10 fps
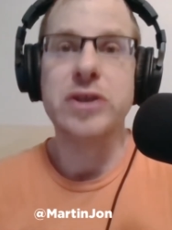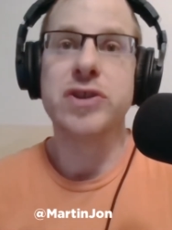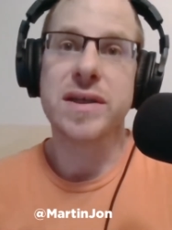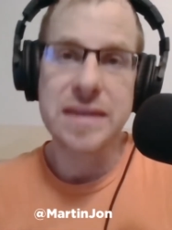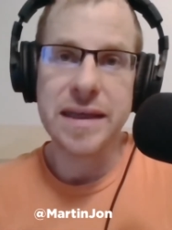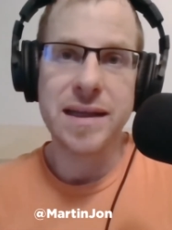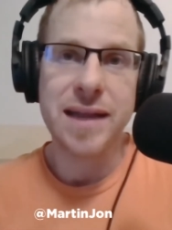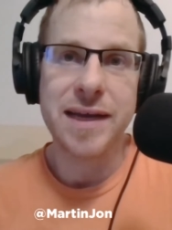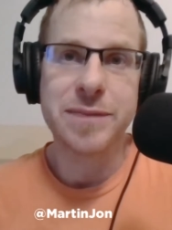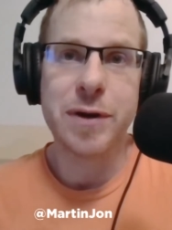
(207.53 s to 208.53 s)
just
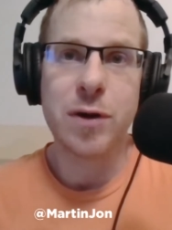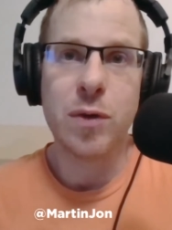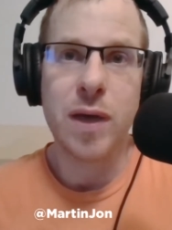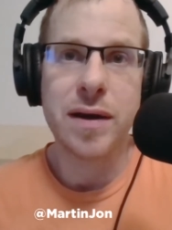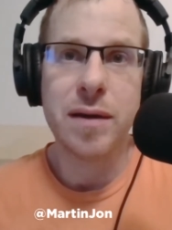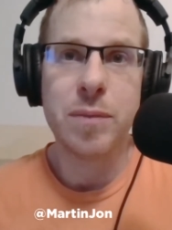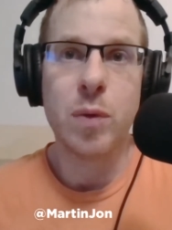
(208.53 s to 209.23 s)
legalized marijuana,